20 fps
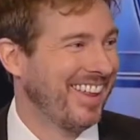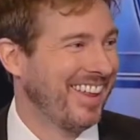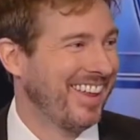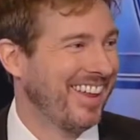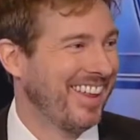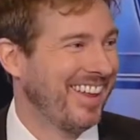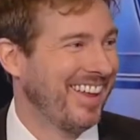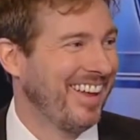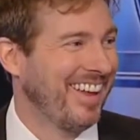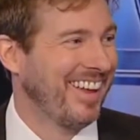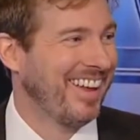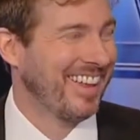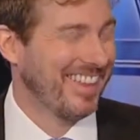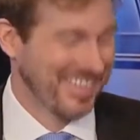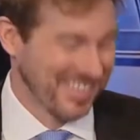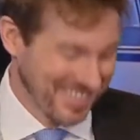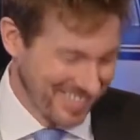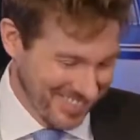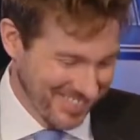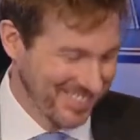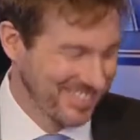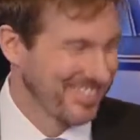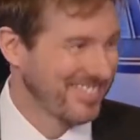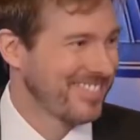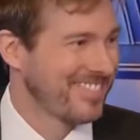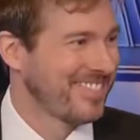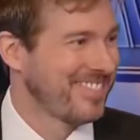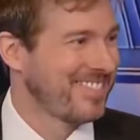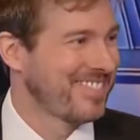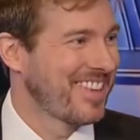indeed, sir. We appreciate you
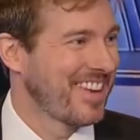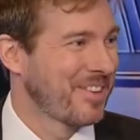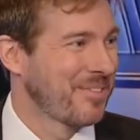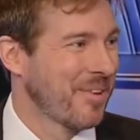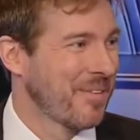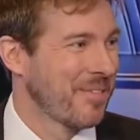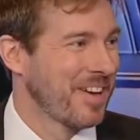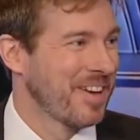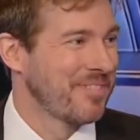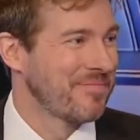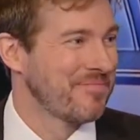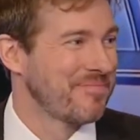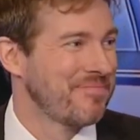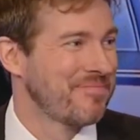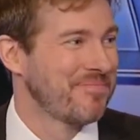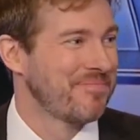always being here. Thank you, my man. Thank